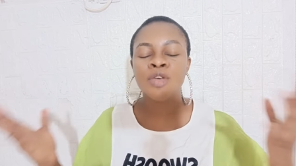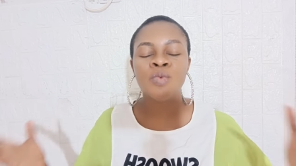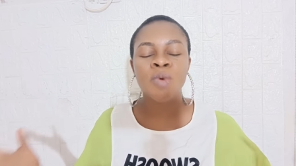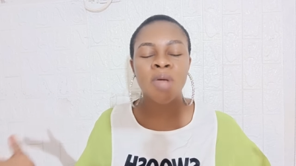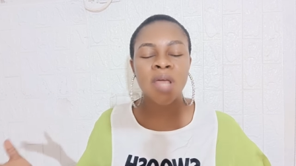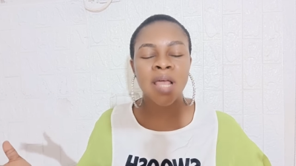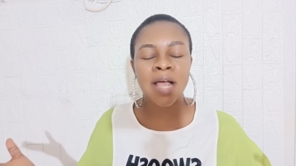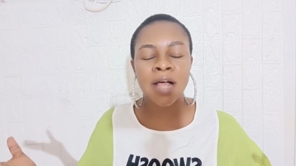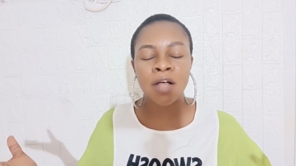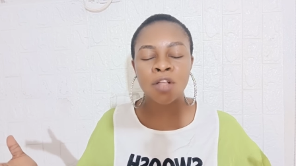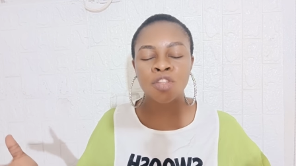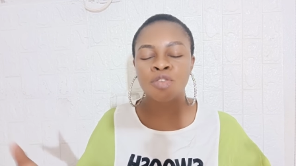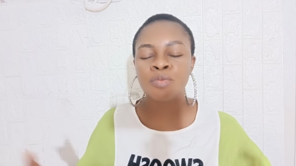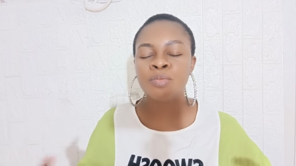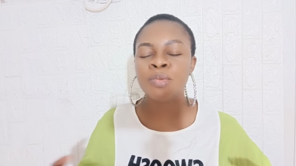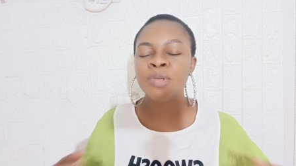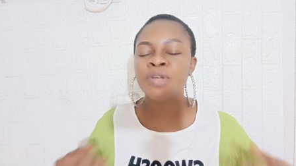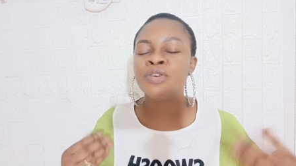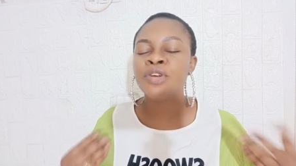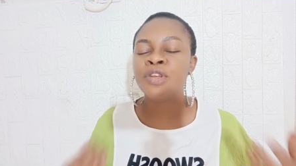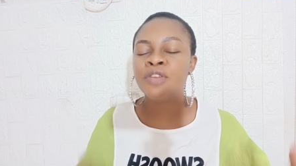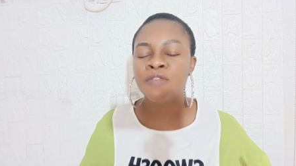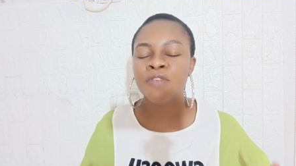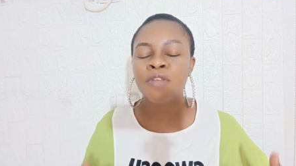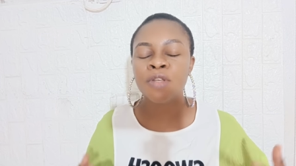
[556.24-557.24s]
the way out
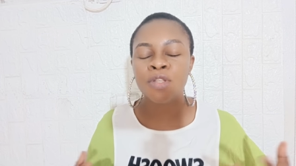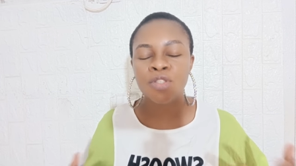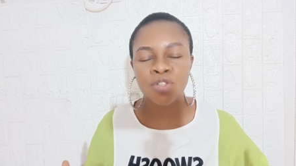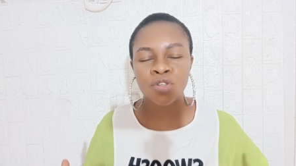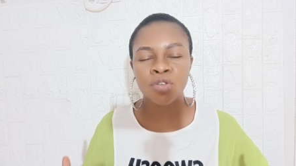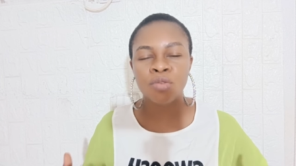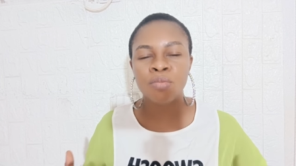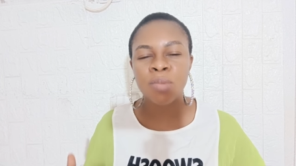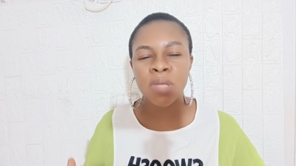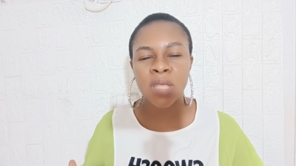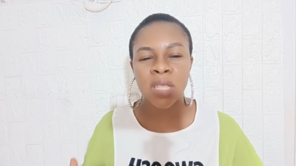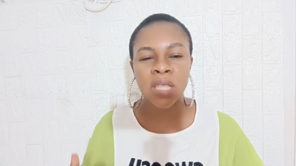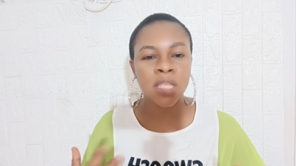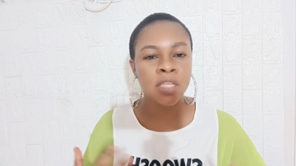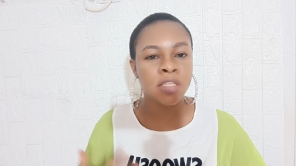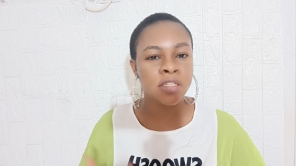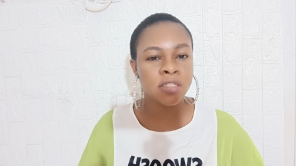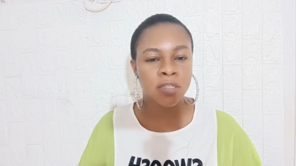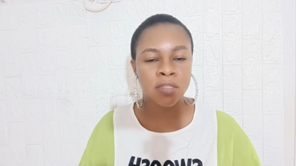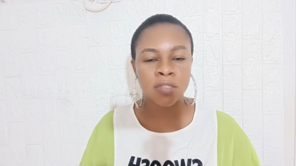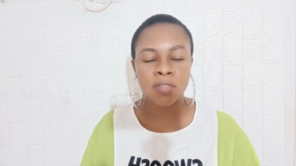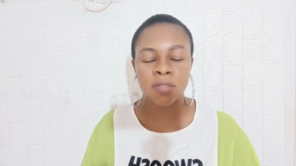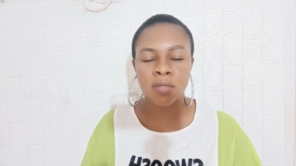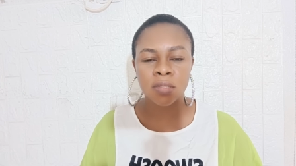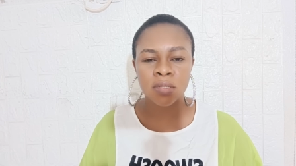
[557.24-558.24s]
be revealed to me in
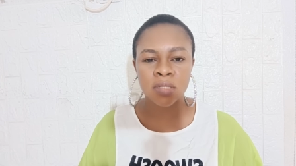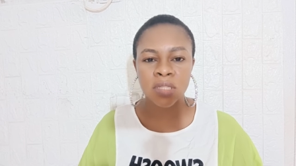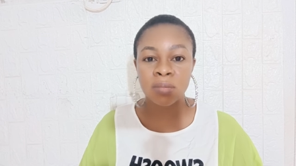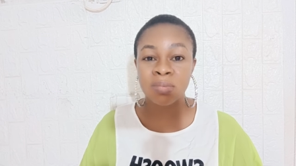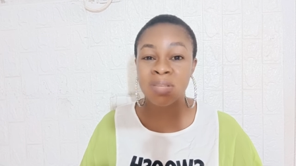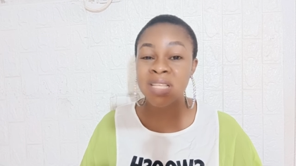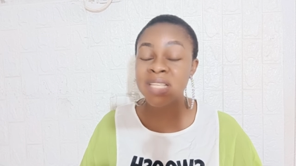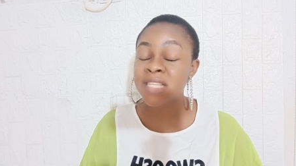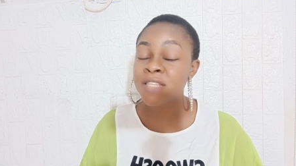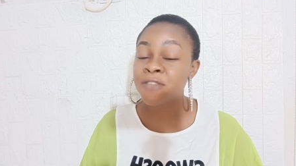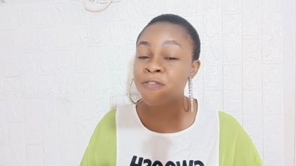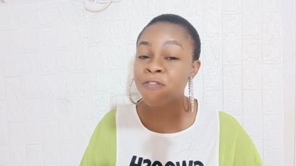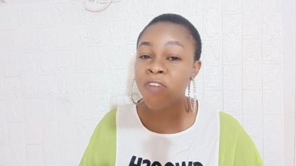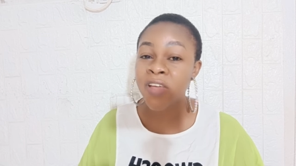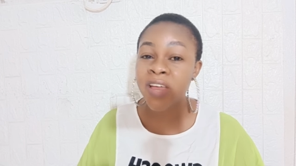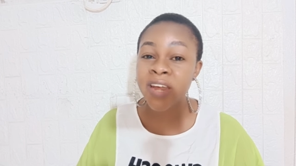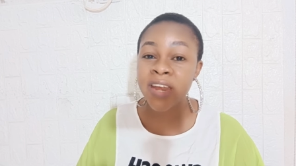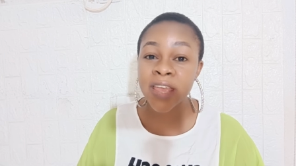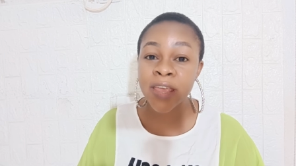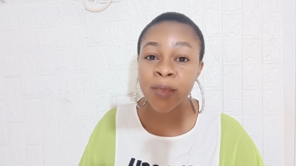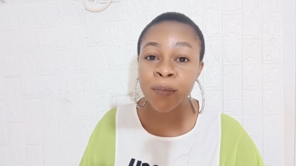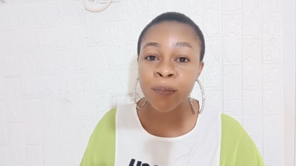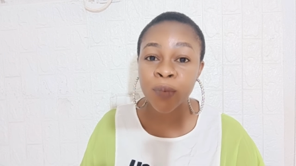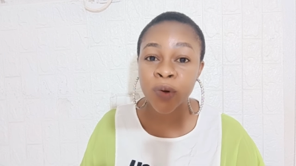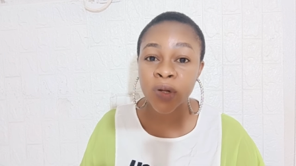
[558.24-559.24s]
Jesus' name. This is
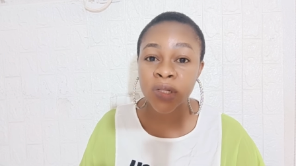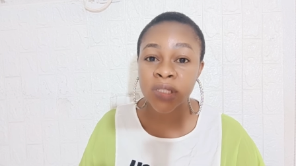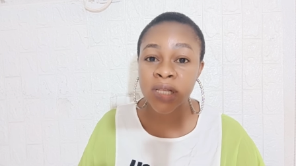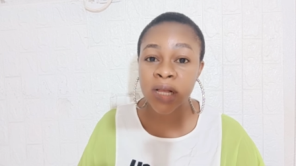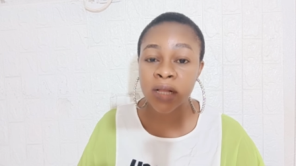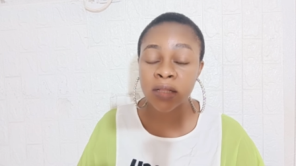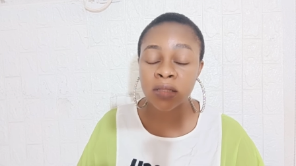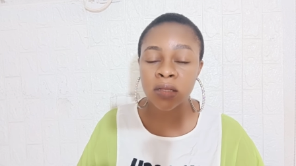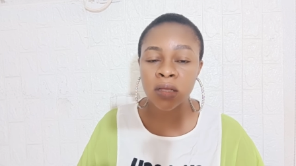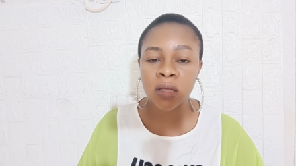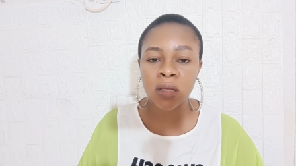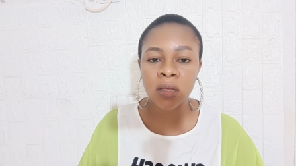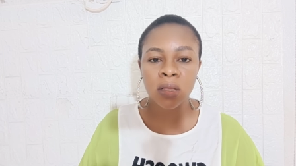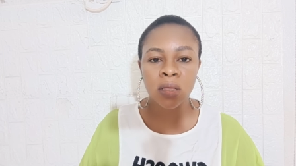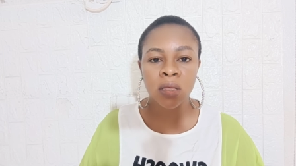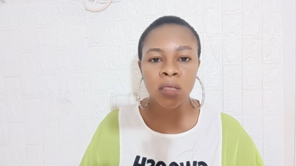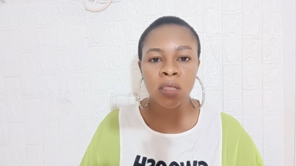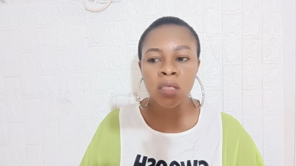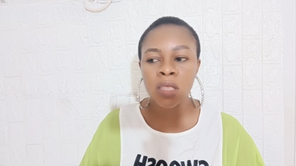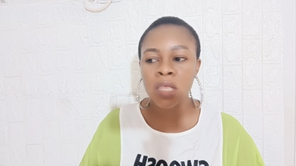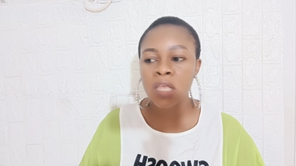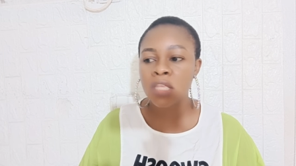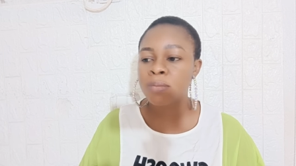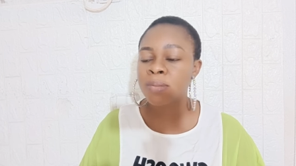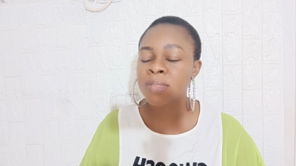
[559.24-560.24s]
very important,
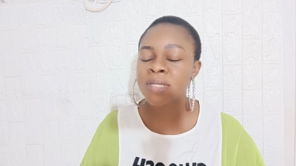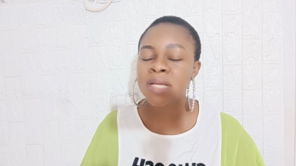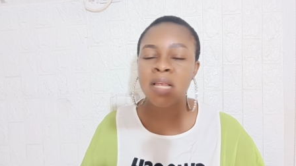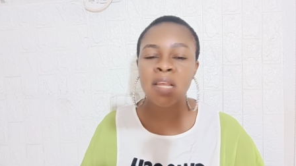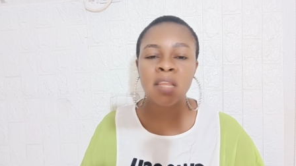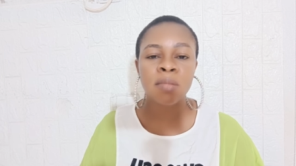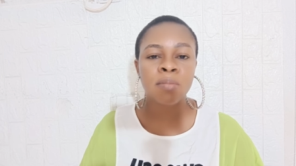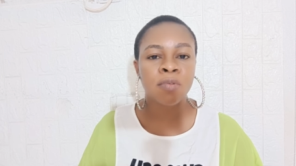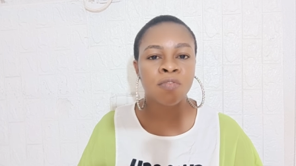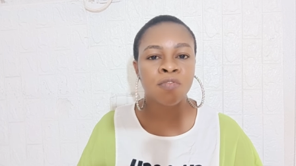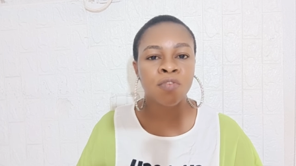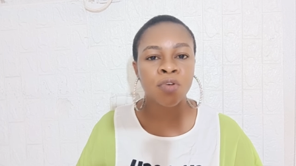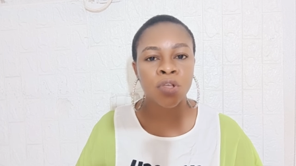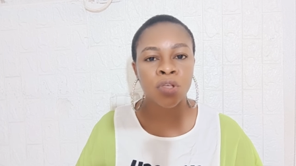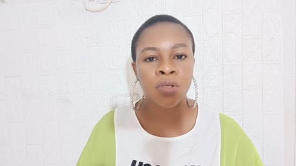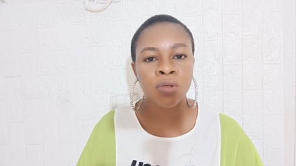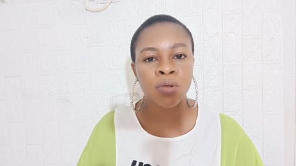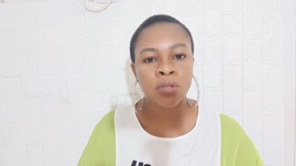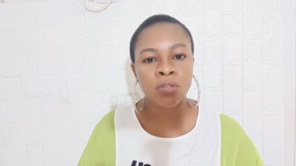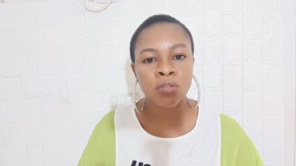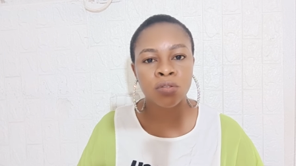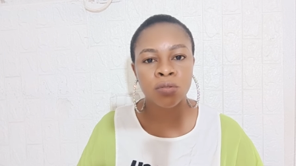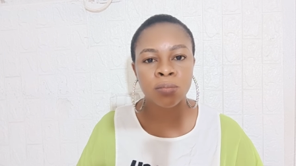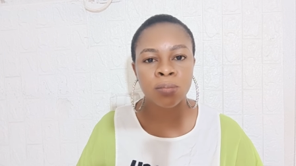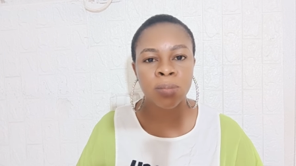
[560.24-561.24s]
especially before you
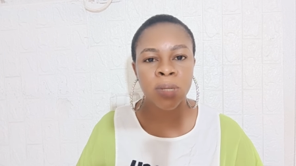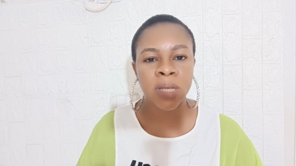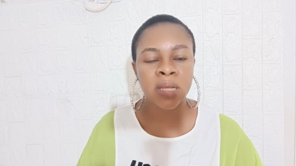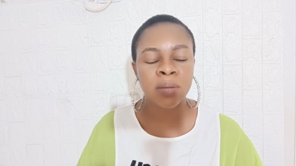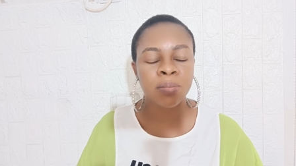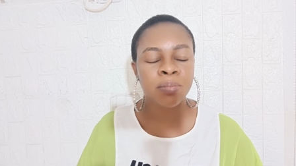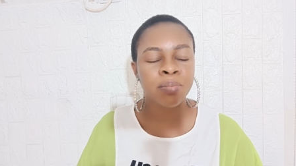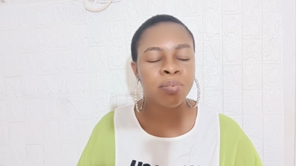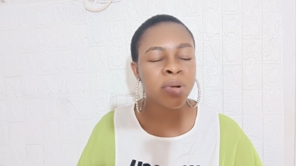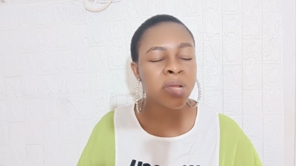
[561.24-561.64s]
go to bed.